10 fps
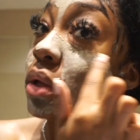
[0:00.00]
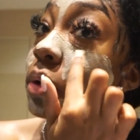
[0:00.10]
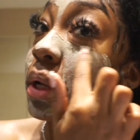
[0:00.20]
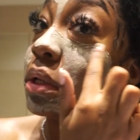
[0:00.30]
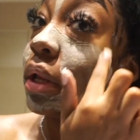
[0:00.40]

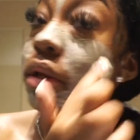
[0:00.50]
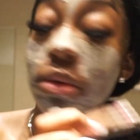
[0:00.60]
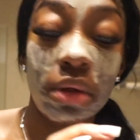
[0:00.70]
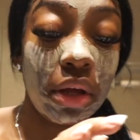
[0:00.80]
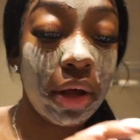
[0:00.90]

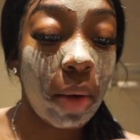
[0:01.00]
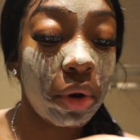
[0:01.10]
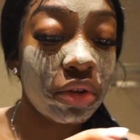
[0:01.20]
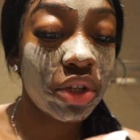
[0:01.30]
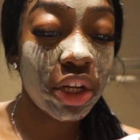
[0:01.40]
I
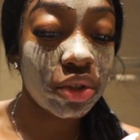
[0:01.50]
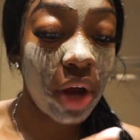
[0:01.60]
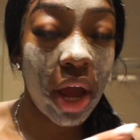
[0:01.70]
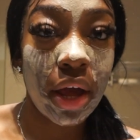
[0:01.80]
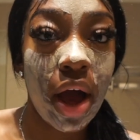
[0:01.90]
wanted to like
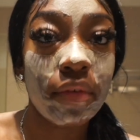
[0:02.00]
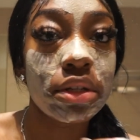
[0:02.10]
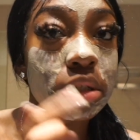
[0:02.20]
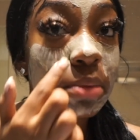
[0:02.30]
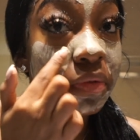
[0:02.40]
try it,
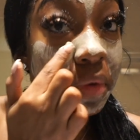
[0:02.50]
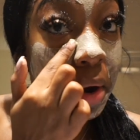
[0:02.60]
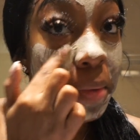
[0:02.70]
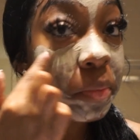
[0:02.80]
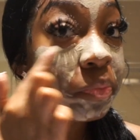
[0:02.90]
obviously, before
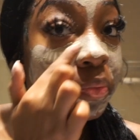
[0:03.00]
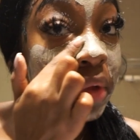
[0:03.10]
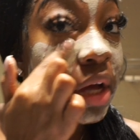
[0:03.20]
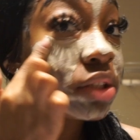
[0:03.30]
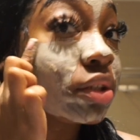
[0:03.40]

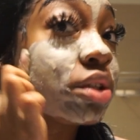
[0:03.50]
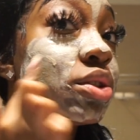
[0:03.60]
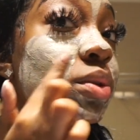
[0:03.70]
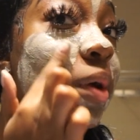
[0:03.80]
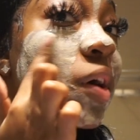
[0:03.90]
I showed it
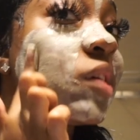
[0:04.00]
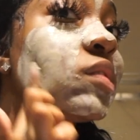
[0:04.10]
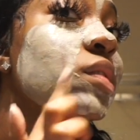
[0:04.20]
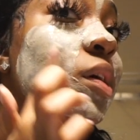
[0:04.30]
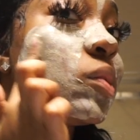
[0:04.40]
to you
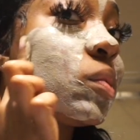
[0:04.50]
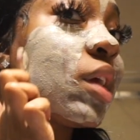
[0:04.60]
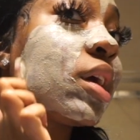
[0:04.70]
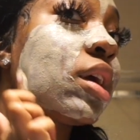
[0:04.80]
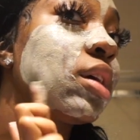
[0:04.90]
guys. And I do
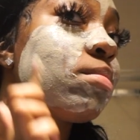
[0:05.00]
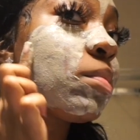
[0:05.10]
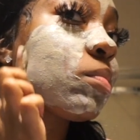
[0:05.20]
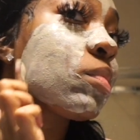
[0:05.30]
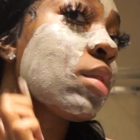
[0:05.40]
like it.
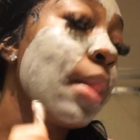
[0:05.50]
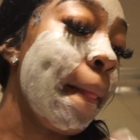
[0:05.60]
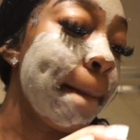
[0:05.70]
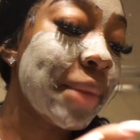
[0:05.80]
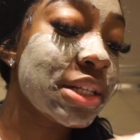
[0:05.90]

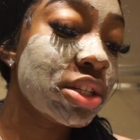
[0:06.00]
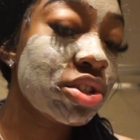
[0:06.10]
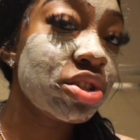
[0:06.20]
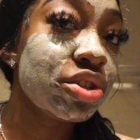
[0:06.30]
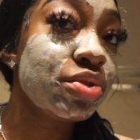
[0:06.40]
My
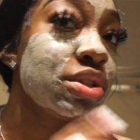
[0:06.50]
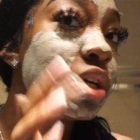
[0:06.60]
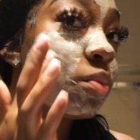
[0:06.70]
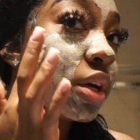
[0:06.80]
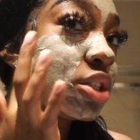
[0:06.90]
sister used
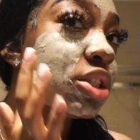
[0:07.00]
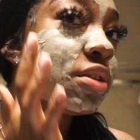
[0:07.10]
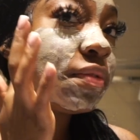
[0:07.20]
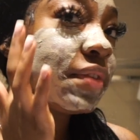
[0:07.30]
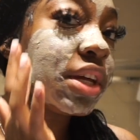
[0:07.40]
it once. She
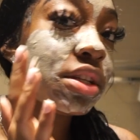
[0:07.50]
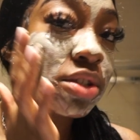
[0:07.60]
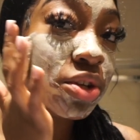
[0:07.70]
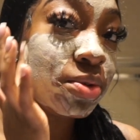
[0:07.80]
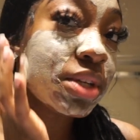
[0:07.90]
fiends
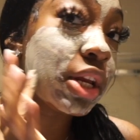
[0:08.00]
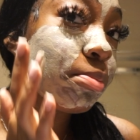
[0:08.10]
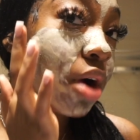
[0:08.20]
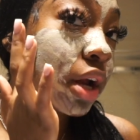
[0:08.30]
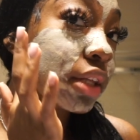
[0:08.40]
to use any
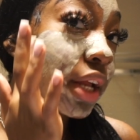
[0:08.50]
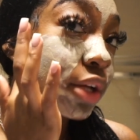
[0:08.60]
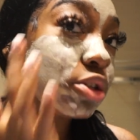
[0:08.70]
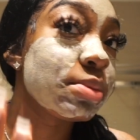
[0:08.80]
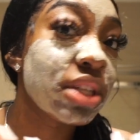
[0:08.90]
product that I
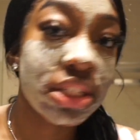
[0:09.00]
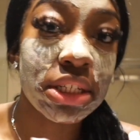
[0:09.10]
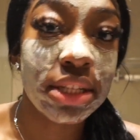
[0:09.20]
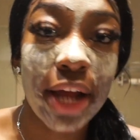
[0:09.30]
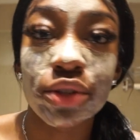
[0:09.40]
use, but since
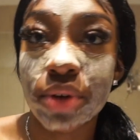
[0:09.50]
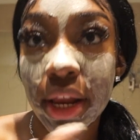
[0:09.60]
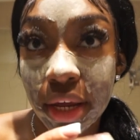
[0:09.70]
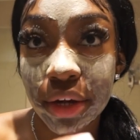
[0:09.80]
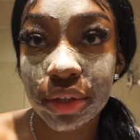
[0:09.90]
it's natural, I
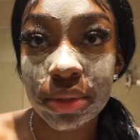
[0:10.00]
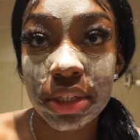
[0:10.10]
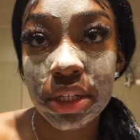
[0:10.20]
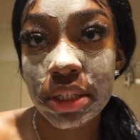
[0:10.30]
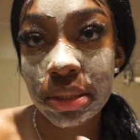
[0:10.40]
let her use
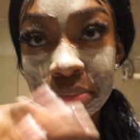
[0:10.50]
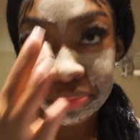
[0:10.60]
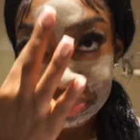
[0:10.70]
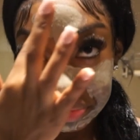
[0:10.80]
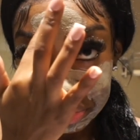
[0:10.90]
this.
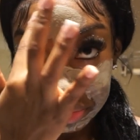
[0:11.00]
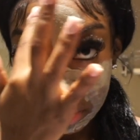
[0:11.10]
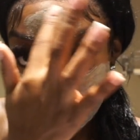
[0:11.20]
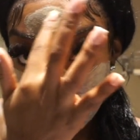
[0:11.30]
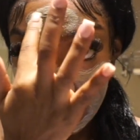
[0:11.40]

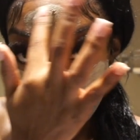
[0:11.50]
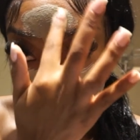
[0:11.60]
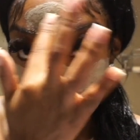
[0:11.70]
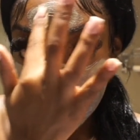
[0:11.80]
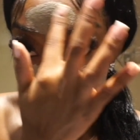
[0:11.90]

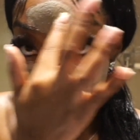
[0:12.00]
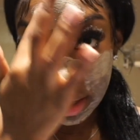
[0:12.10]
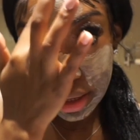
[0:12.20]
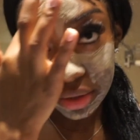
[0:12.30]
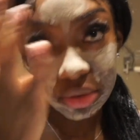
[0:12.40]
Because anything
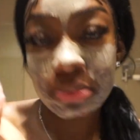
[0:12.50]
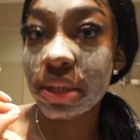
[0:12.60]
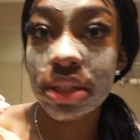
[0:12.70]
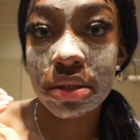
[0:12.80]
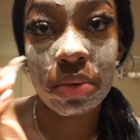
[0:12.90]
I use, my
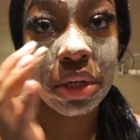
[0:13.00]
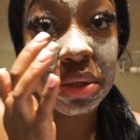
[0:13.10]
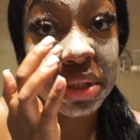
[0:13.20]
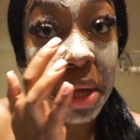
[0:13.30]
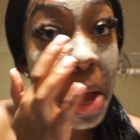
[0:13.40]
sister wanna
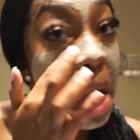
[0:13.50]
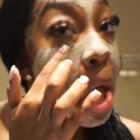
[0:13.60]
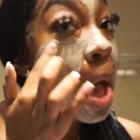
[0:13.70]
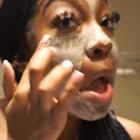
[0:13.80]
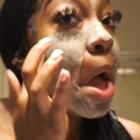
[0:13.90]
use it.
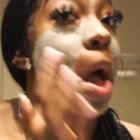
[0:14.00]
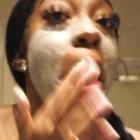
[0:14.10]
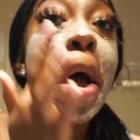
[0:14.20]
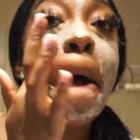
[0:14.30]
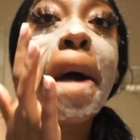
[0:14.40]

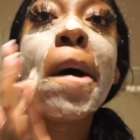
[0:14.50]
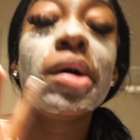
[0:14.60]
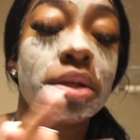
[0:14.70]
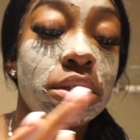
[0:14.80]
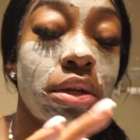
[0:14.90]

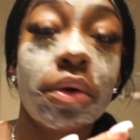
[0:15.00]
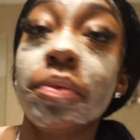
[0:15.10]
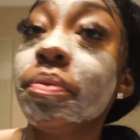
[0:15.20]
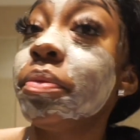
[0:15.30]
So,